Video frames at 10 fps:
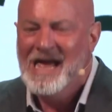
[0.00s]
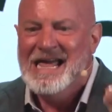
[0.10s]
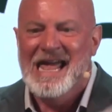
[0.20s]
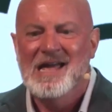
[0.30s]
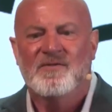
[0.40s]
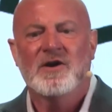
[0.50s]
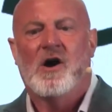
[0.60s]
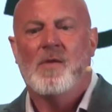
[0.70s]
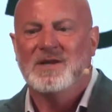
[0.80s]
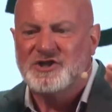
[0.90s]
Even
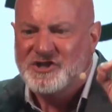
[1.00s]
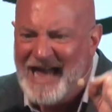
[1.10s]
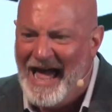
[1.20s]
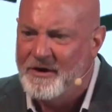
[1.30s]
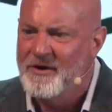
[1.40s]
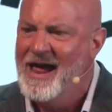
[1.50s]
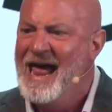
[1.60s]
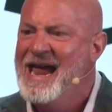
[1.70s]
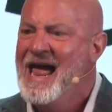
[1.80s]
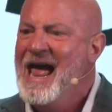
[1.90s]
on the Saturday